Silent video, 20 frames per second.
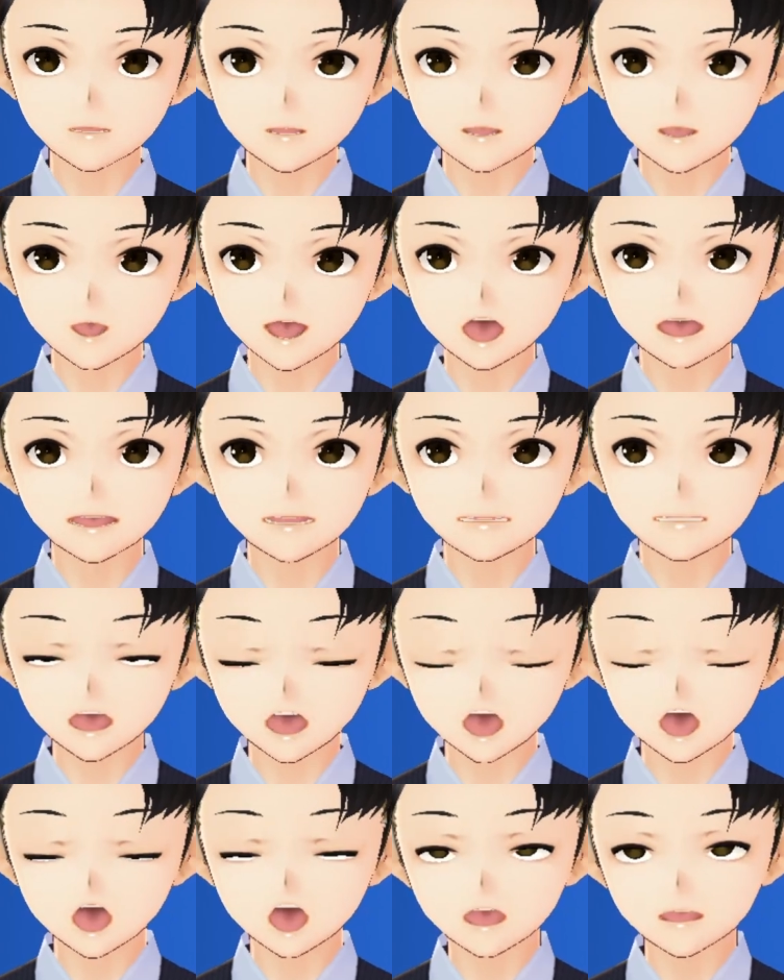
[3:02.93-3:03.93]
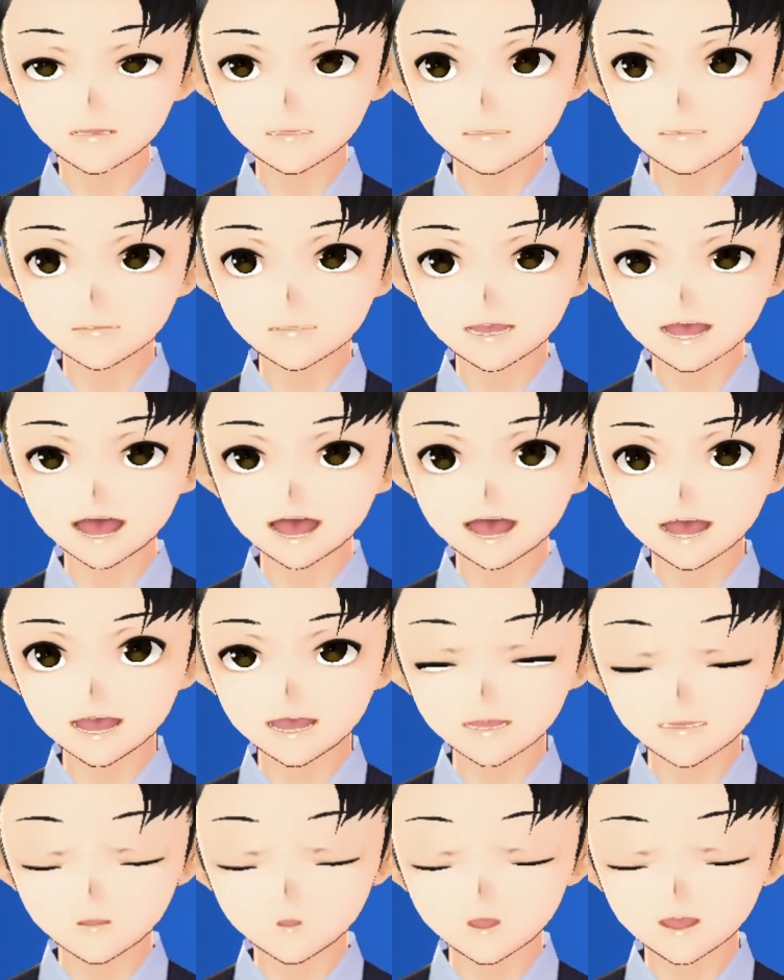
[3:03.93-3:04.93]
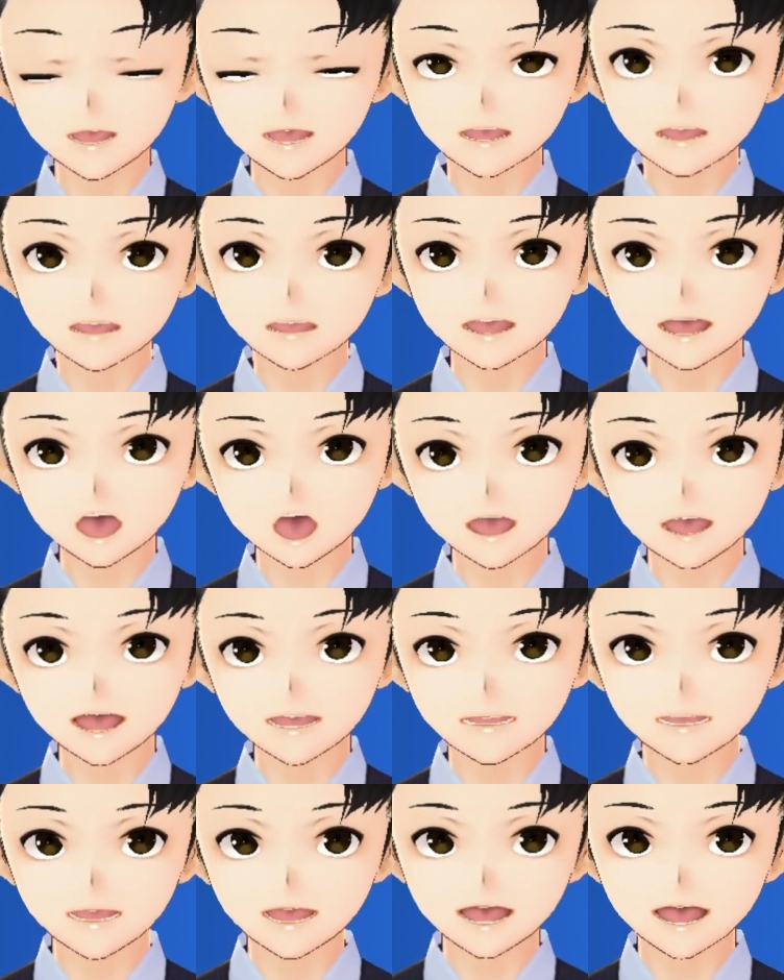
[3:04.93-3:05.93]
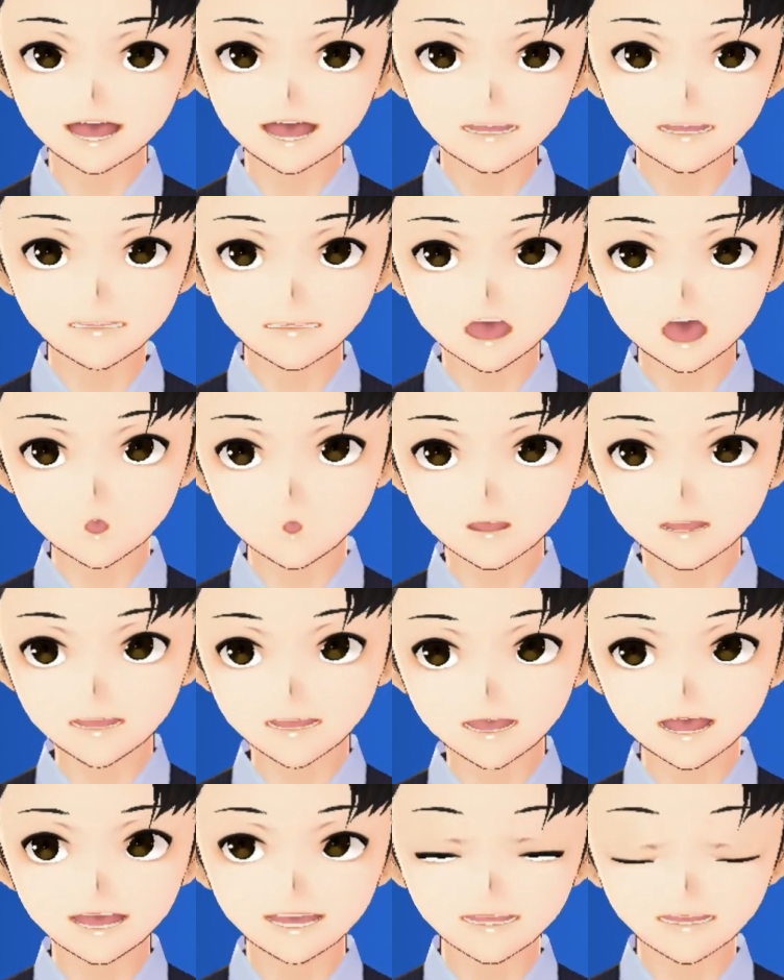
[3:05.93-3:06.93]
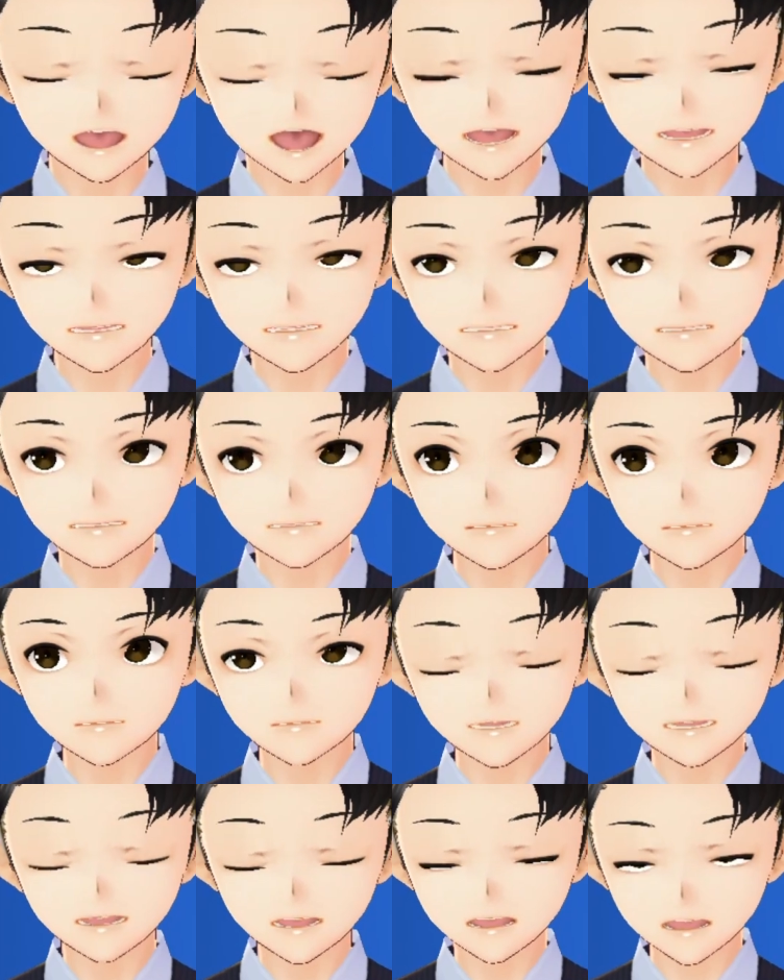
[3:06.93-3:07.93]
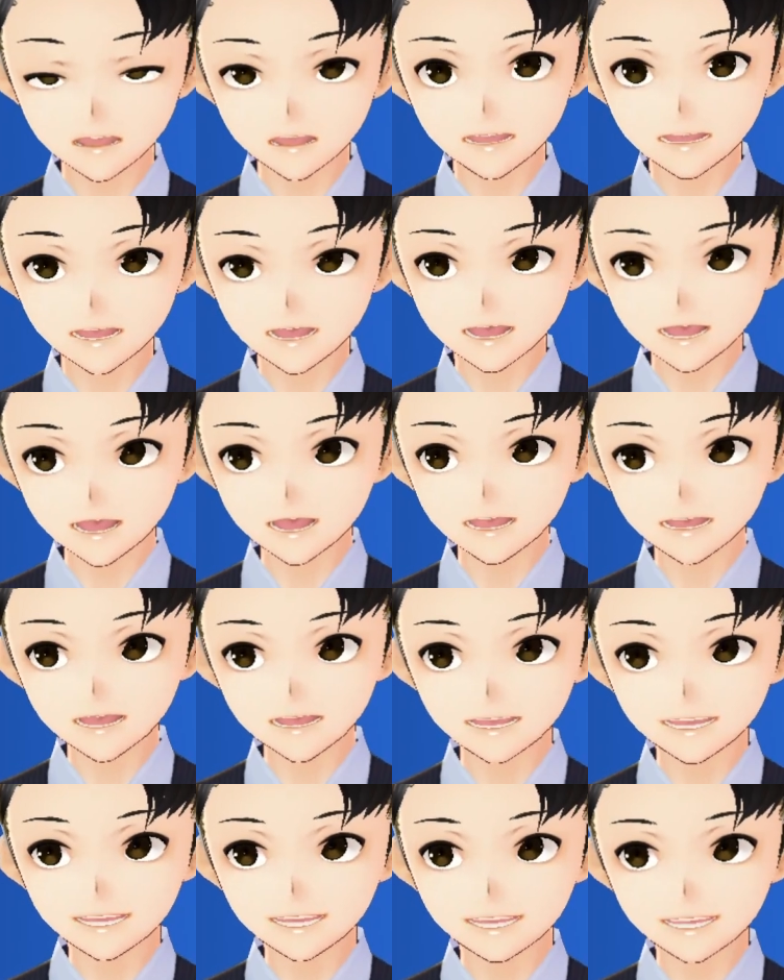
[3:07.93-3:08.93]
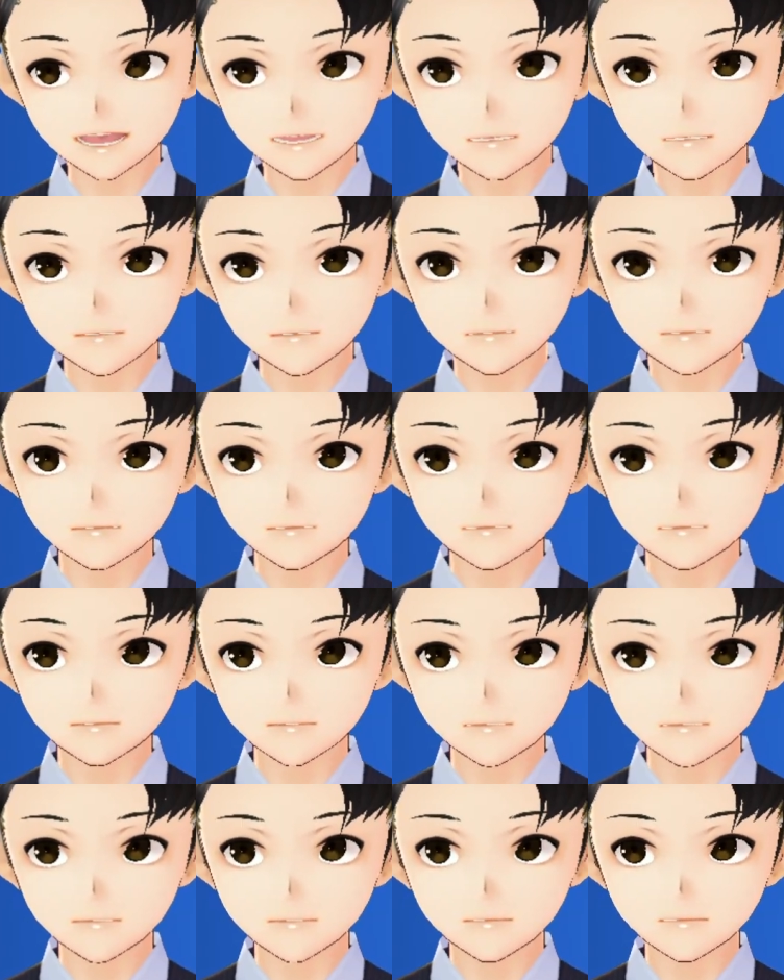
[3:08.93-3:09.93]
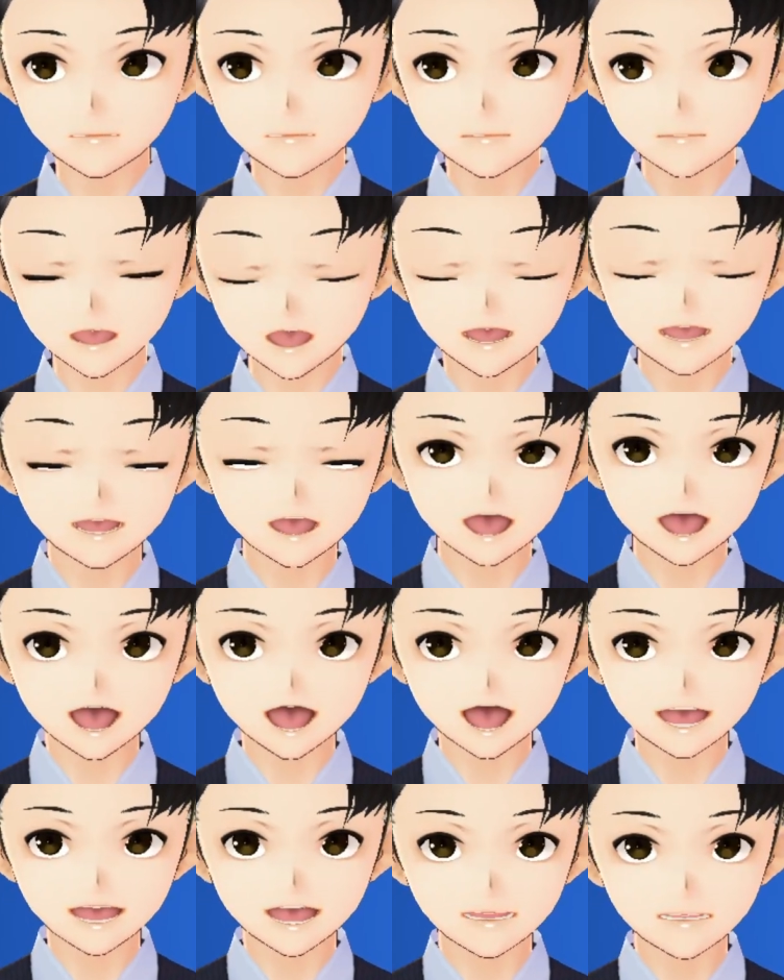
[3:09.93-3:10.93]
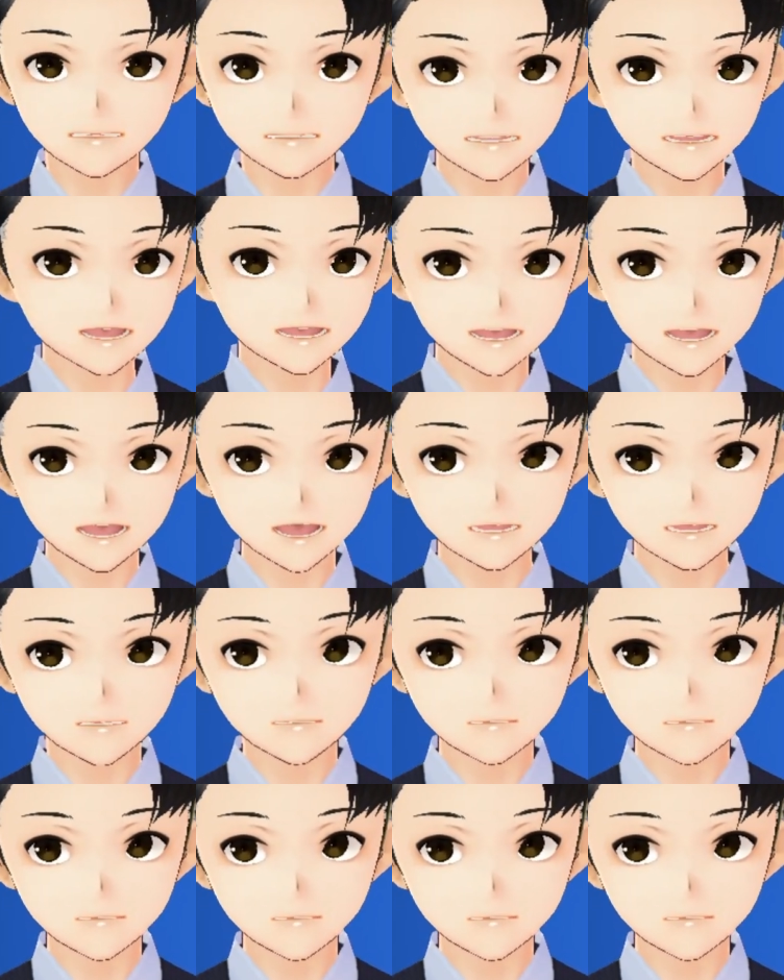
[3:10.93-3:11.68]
Also, we are going to have someone to help us in our activity today. Meet my student.